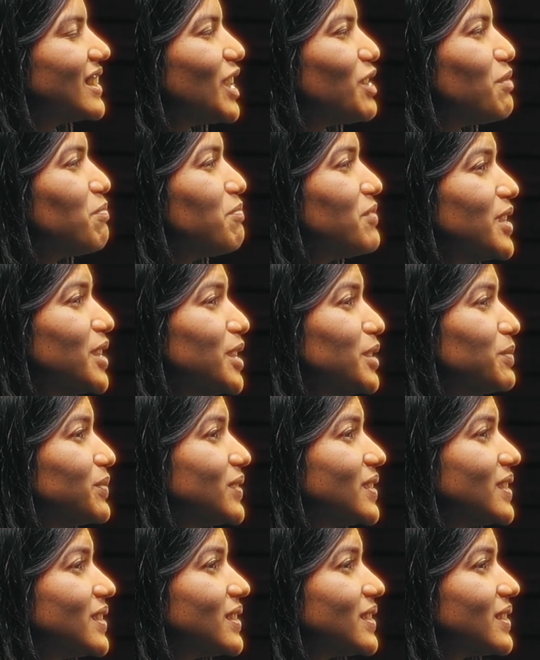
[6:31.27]

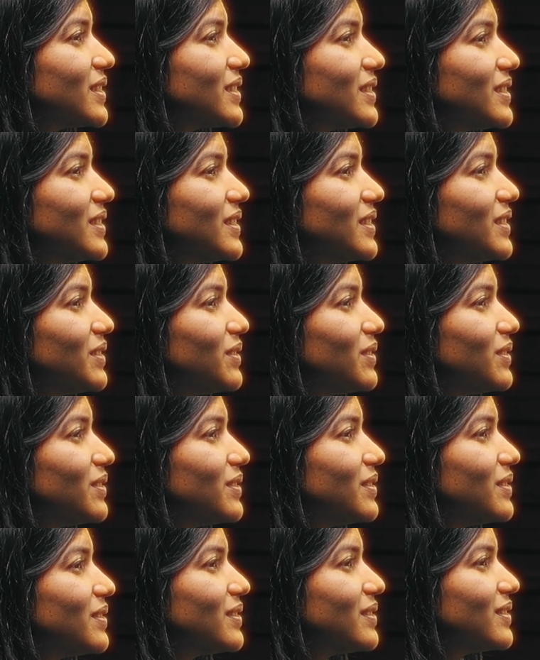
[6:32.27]
sometimes
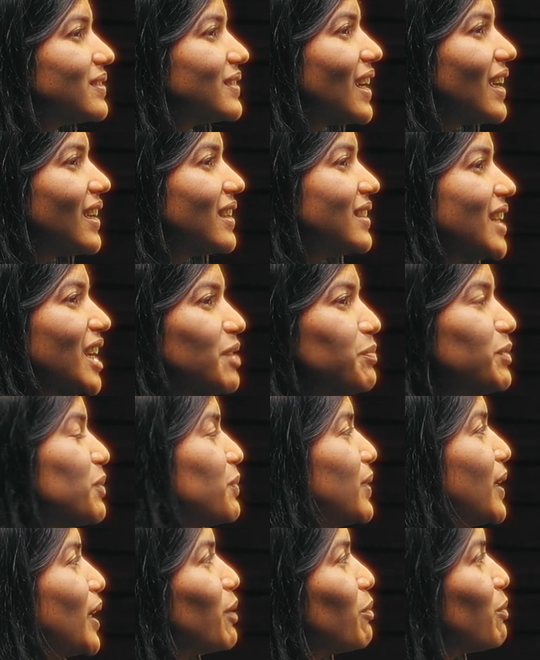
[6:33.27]
our time may
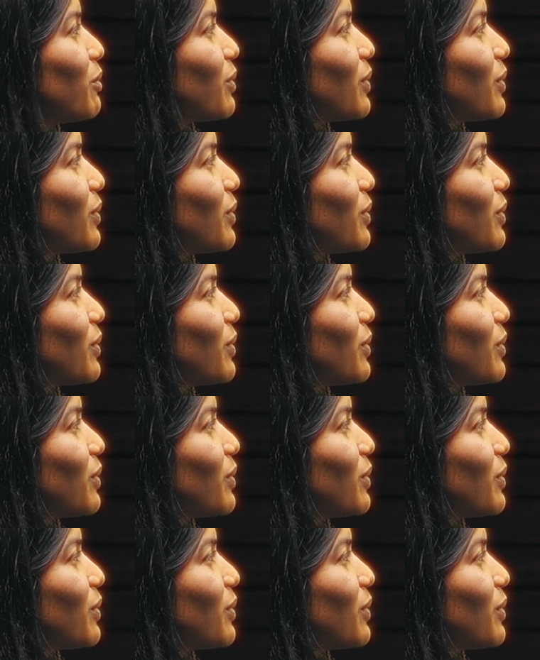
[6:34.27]
be up.